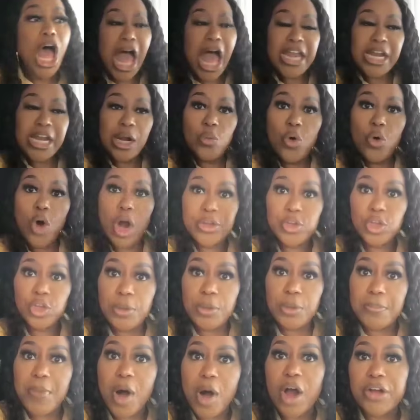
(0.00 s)
And I want you
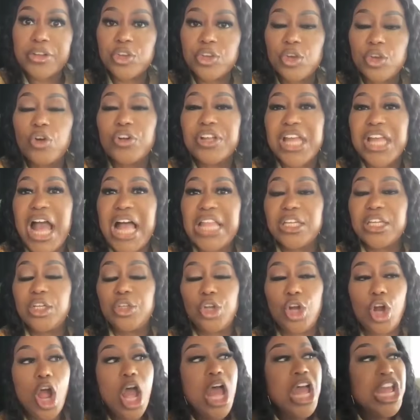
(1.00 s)
to mark your
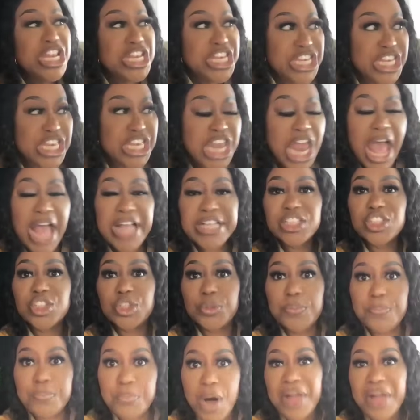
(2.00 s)
calendar.
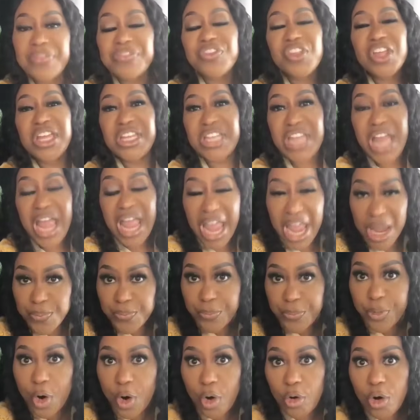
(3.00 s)
Next month in
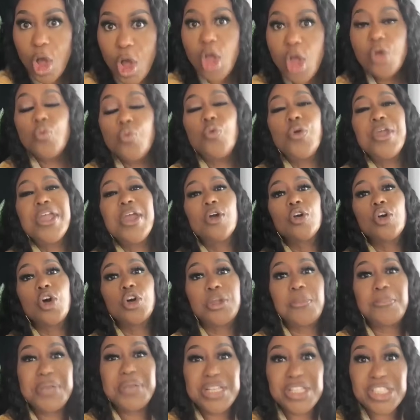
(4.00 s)
April, we are going
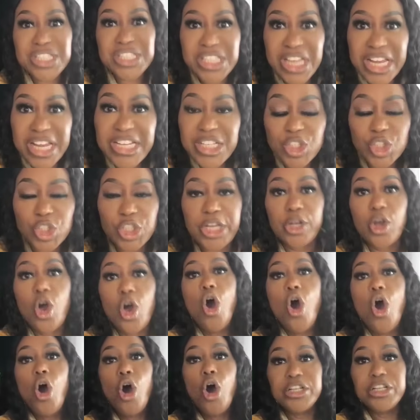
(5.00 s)
to be teaching
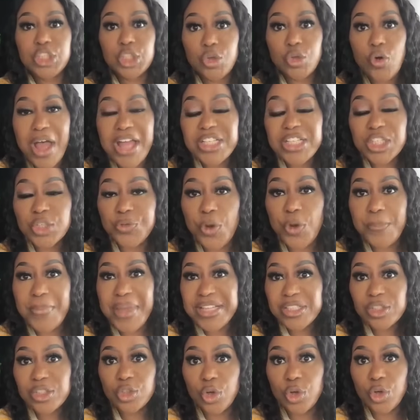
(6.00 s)
on
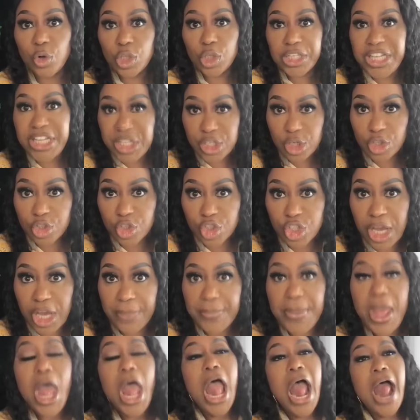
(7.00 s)
transformational
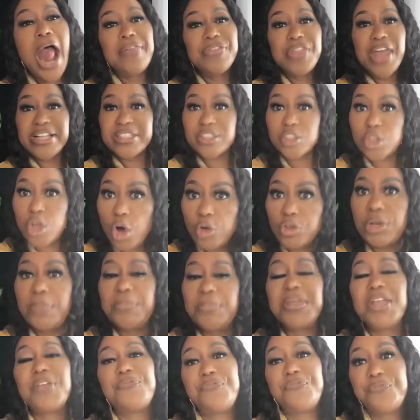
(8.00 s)
leadership. And that's going to
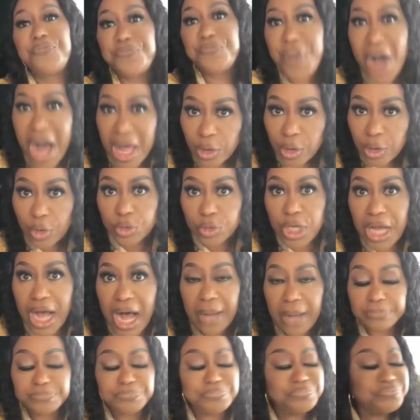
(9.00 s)
be followed
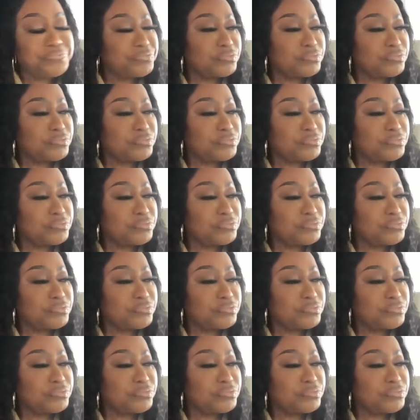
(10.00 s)
up